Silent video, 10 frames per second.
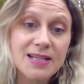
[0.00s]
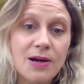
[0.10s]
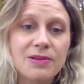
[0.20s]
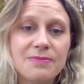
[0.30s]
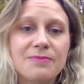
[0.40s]
we
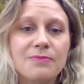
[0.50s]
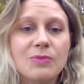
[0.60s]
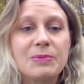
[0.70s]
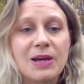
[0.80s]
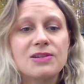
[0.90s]
tell them
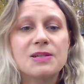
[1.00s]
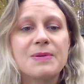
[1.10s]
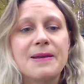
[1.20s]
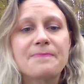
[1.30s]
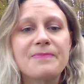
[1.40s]
where we're going to
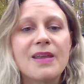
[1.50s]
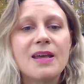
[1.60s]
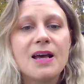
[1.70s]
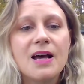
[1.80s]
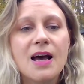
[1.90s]
be.
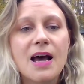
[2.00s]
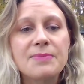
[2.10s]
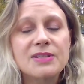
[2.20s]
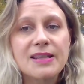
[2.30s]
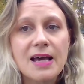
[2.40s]

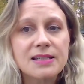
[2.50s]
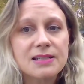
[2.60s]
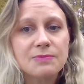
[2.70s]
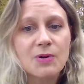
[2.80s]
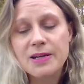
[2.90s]
So
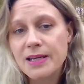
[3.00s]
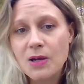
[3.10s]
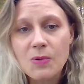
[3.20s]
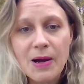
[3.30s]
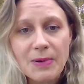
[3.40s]
that's
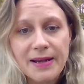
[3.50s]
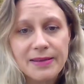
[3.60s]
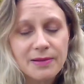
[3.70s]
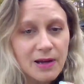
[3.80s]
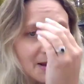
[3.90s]
working quite well
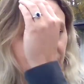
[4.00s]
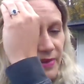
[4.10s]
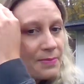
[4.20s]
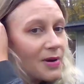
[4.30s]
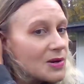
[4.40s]

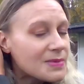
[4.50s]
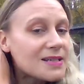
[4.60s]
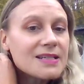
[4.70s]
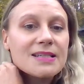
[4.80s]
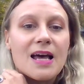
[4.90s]
at the
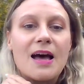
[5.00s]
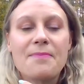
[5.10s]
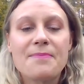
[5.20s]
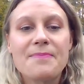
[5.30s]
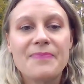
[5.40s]
moment,
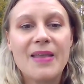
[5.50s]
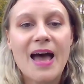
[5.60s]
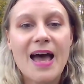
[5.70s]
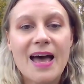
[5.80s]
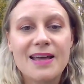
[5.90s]
and
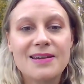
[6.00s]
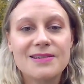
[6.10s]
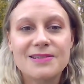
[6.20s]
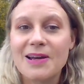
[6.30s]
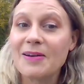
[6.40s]

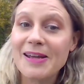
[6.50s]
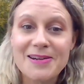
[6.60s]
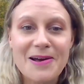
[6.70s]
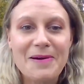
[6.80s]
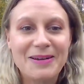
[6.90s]
I'll let
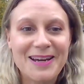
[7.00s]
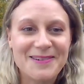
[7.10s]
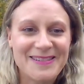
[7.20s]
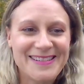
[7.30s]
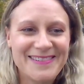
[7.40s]
you know how it
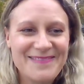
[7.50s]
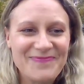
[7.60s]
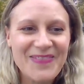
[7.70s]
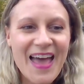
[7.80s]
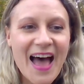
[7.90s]
goes.
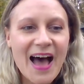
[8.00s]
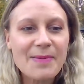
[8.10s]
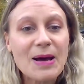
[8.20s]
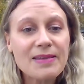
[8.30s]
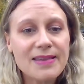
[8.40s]

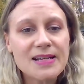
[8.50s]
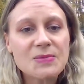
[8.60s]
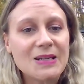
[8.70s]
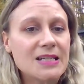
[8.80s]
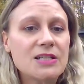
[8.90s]
Other
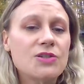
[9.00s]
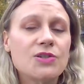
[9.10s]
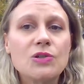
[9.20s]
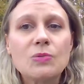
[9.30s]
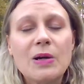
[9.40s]
things we needed to
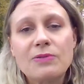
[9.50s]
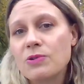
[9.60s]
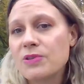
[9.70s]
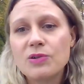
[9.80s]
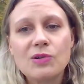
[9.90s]
do were
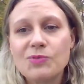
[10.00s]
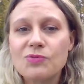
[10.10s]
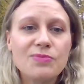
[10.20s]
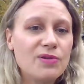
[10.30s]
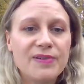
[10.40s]
all the
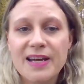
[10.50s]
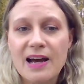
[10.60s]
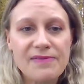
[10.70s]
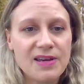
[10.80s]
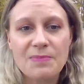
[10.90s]
normal moving
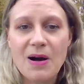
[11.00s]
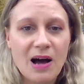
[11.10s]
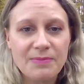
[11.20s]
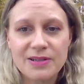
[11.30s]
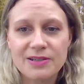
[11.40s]
out of the
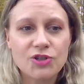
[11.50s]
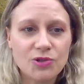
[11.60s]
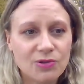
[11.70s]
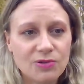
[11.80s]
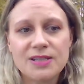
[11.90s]
apartment
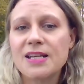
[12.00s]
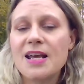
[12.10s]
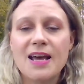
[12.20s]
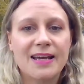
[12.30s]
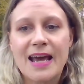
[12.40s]
chores,
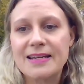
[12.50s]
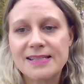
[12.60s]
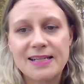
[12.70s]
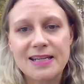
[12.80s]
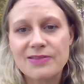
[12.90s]

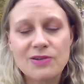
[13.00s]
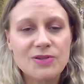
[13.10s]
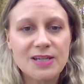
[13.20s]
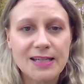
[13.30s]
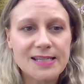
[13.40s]
cancelling the
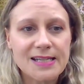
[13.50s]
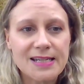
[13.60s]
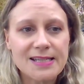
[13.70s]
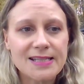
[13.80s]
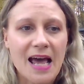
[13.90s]

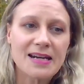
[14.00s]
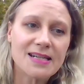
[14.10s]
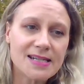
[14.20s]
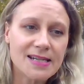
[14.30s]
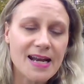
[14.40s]
utilities and
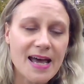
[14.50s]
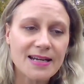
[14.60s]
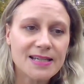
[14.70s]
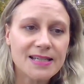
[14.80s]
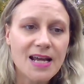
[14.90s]

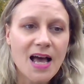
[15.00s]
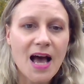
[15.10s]
internet,